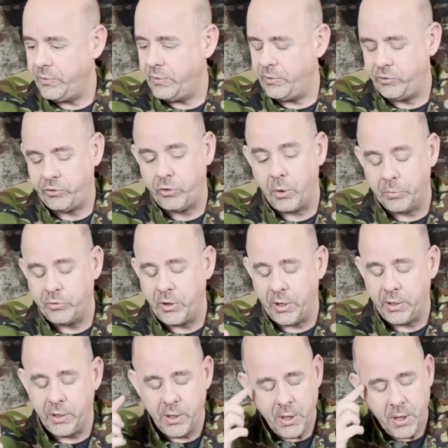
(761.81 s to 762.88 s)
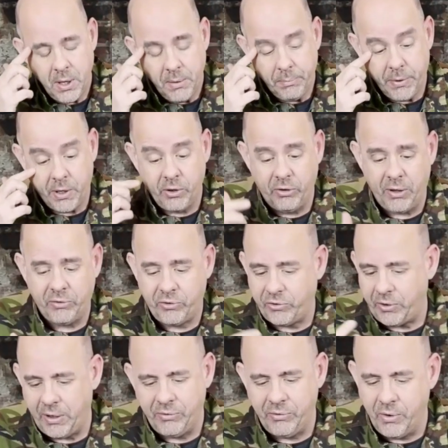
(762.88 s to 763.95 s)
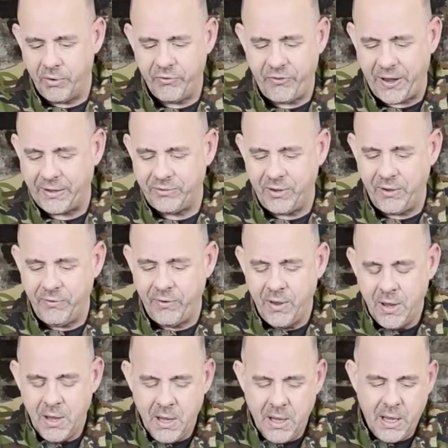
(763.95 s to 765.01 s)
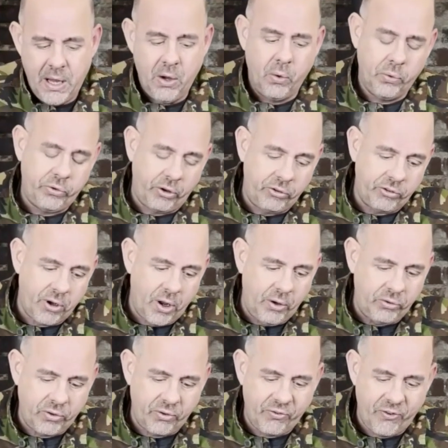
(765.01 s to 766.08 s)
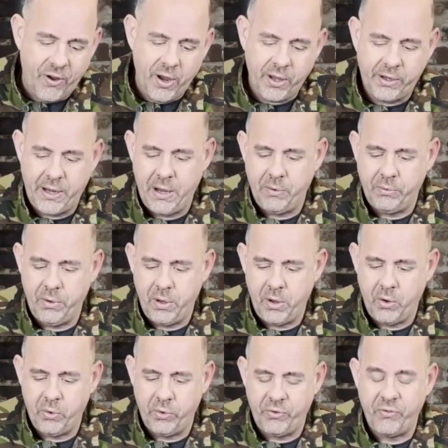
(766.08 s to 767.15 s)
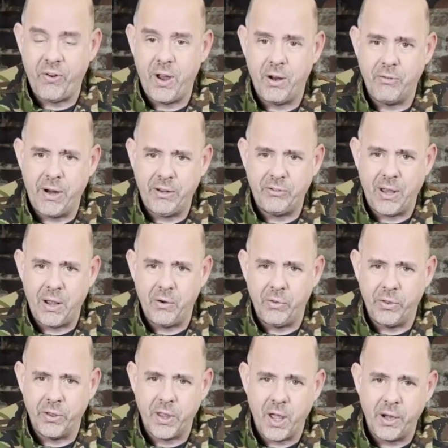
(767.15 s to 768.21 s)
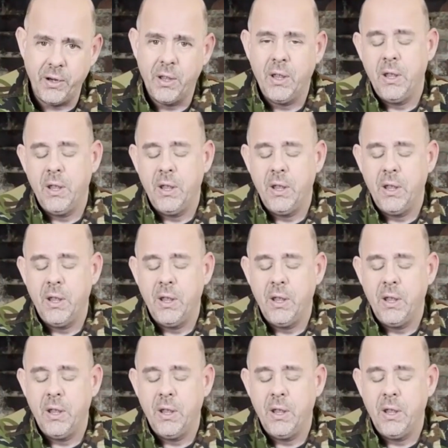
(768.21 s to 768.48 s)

stopped it because it's not effective. It also slows the fire down, or the fire rate down on the gun.